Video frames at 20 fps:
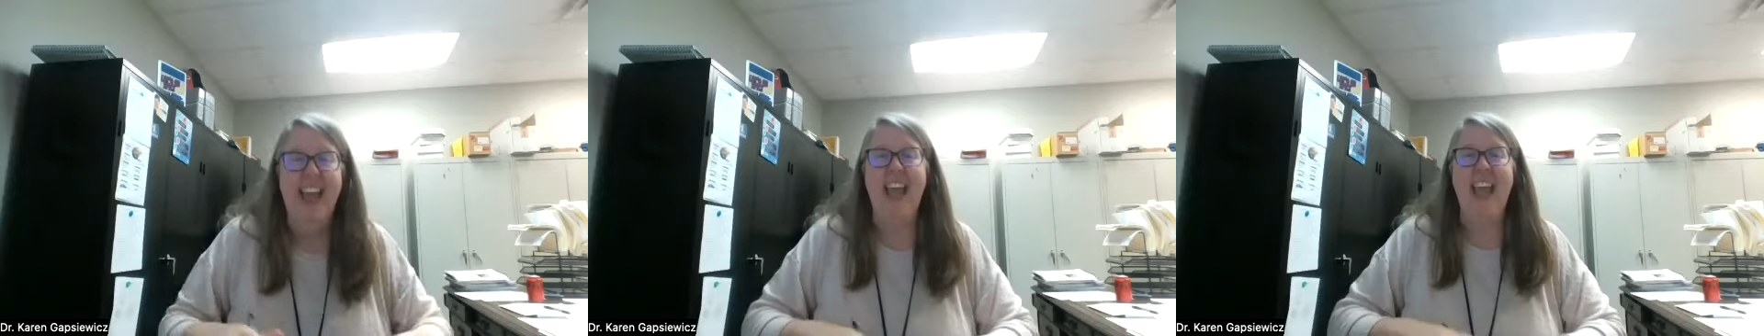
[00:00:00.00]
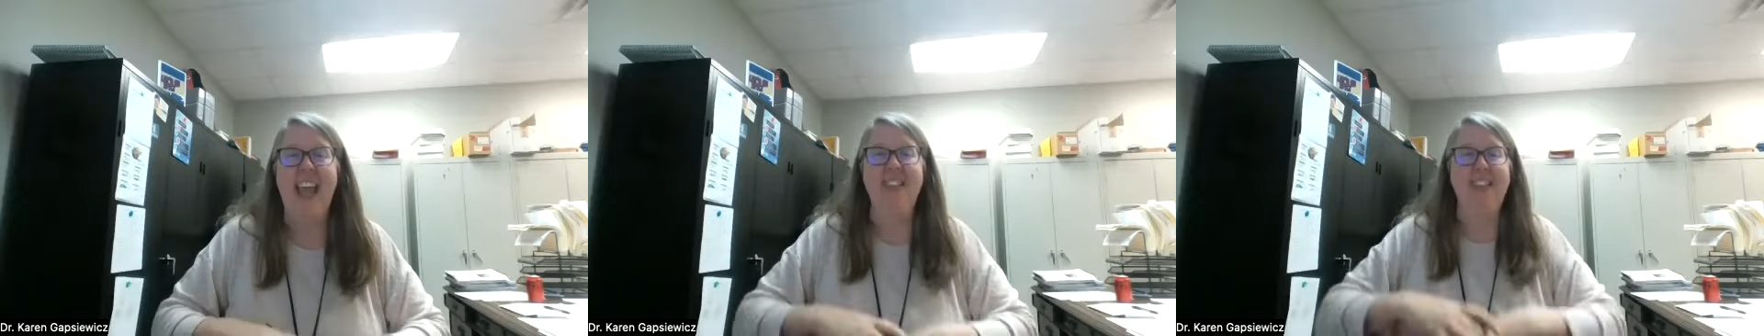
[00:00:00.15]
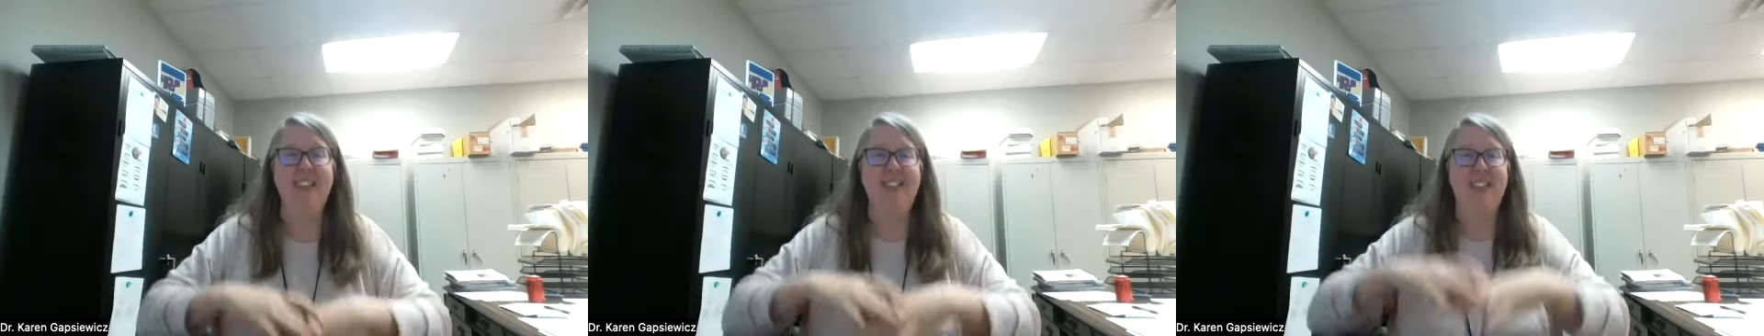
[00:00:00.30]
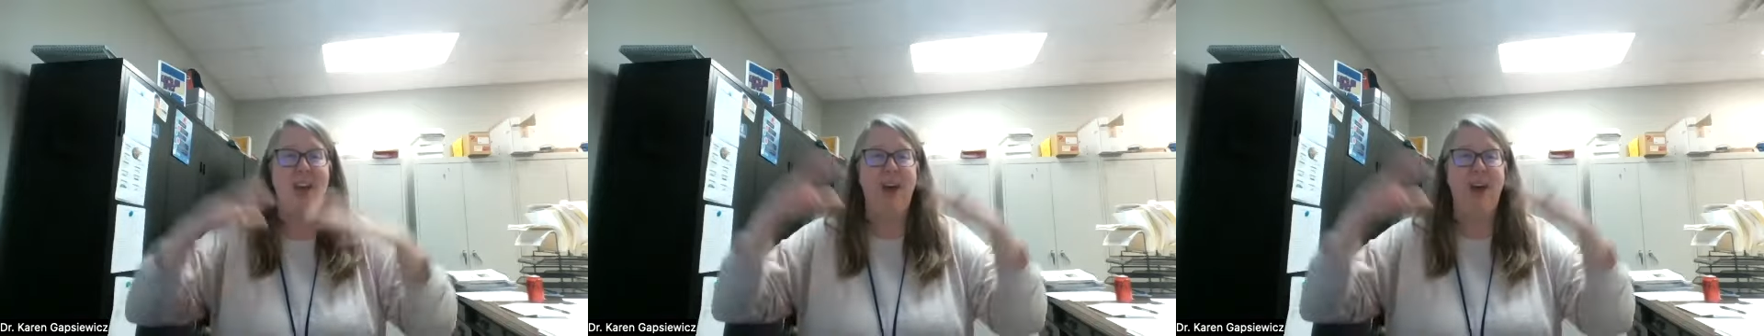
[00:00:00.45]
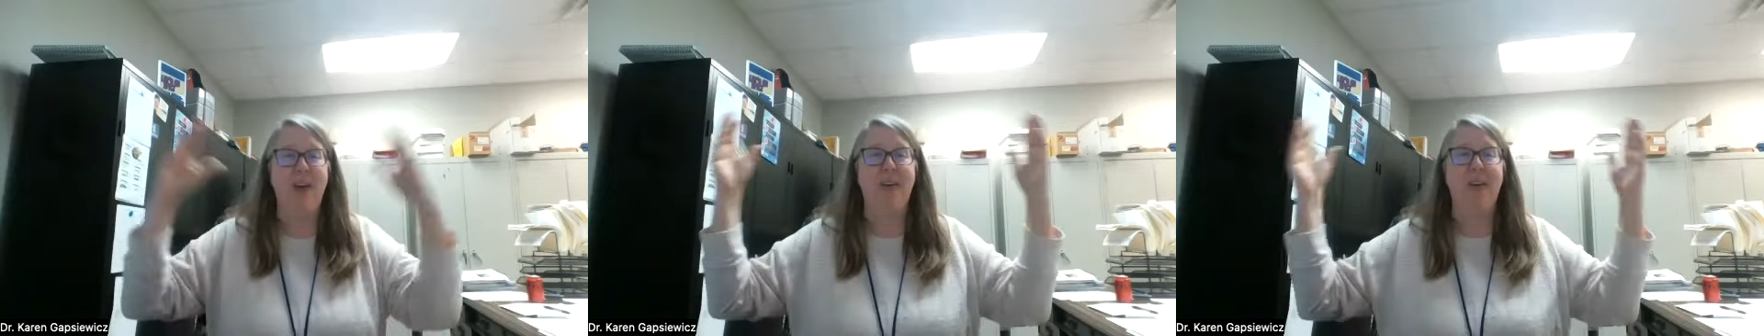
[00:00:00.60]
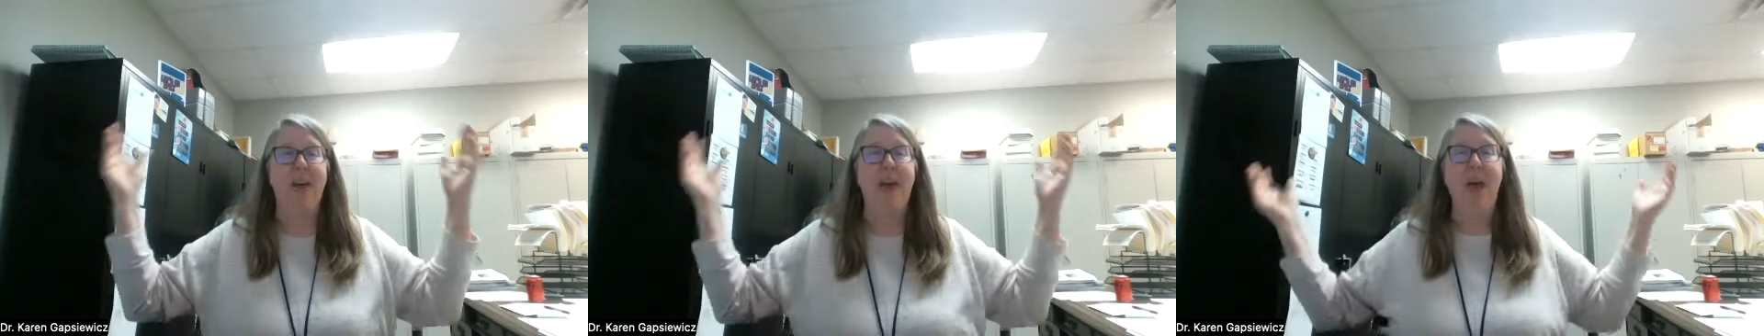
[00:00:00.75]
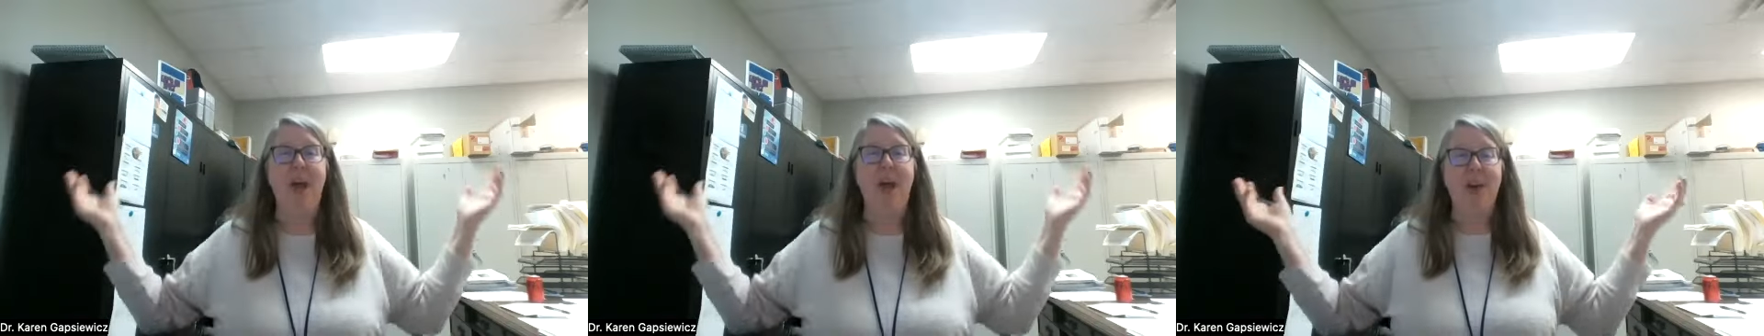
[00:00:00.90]
And
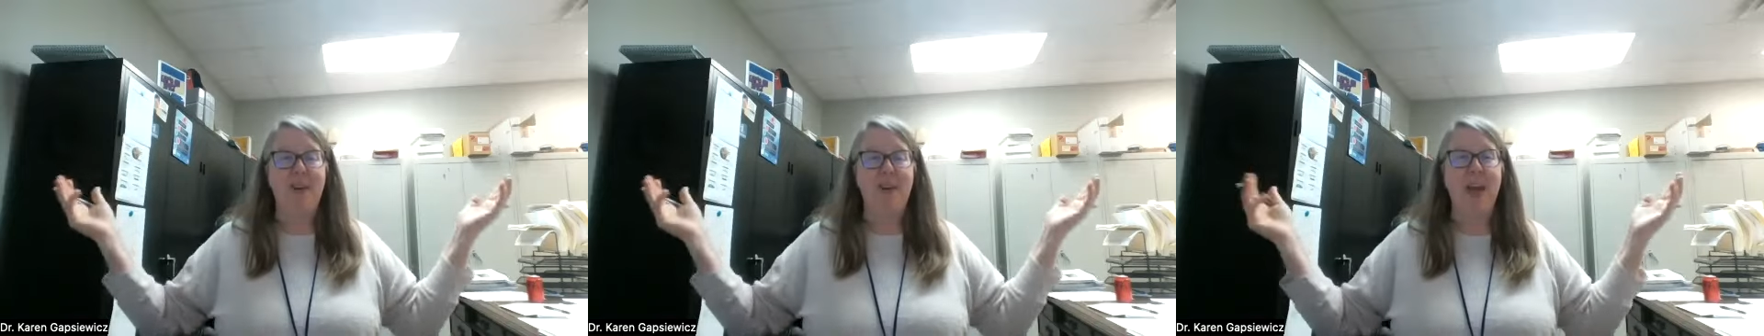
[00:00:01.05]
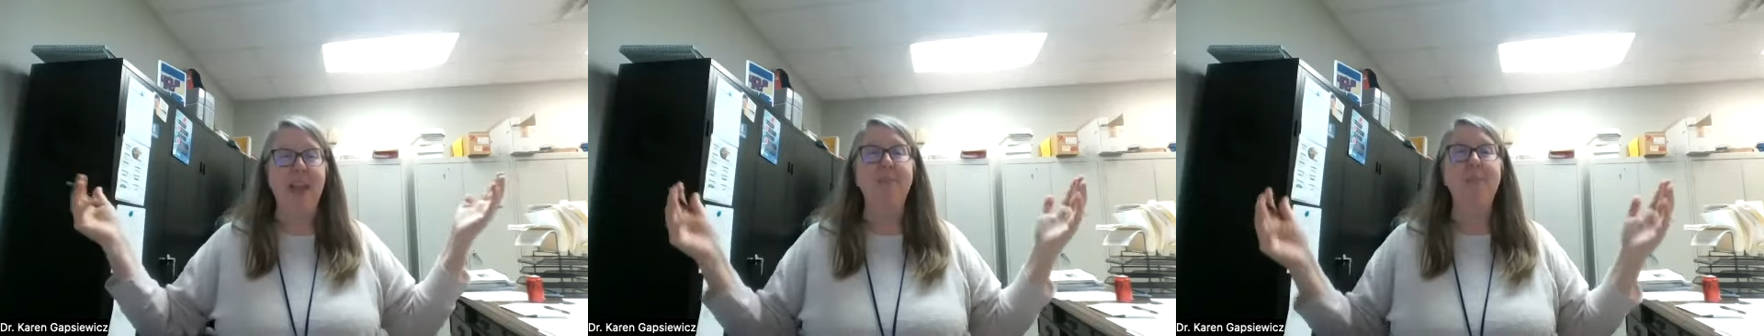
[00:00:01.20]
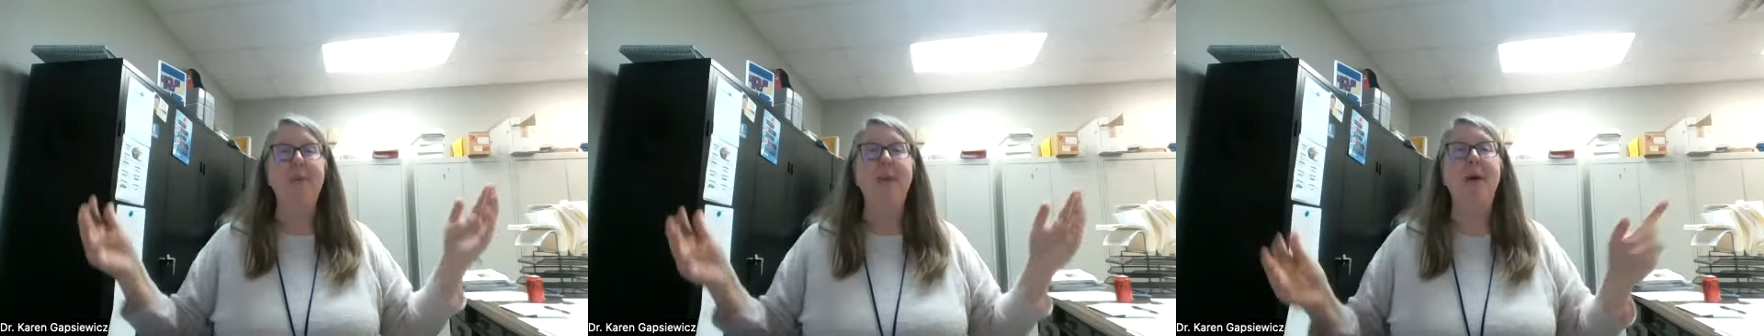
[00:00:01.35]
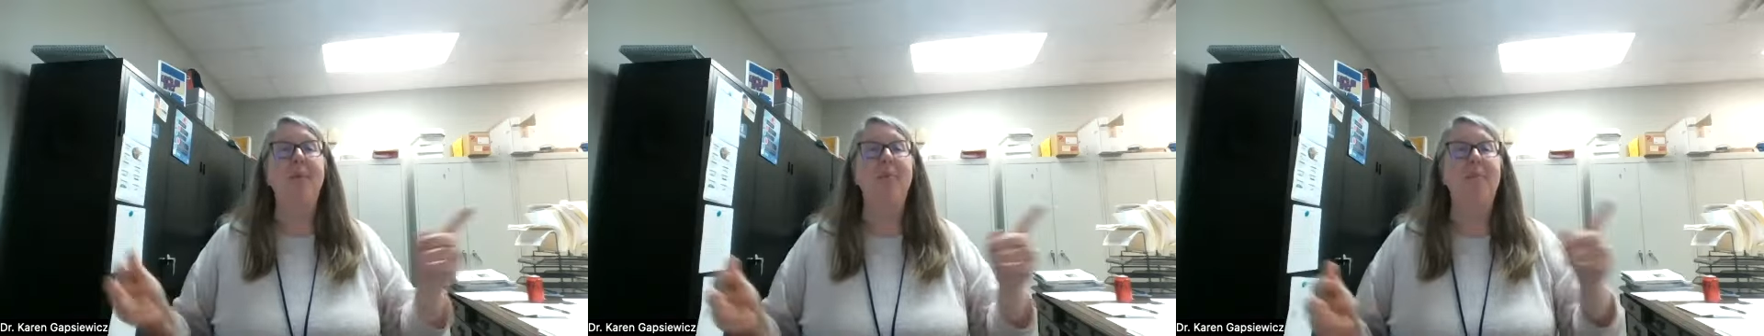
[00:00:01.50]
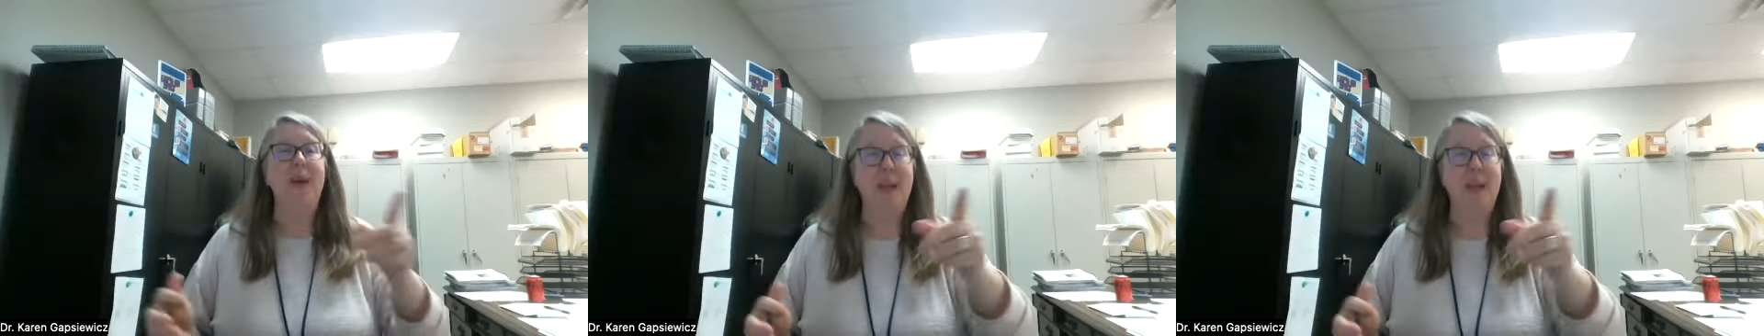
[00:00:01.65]
so right in the middle,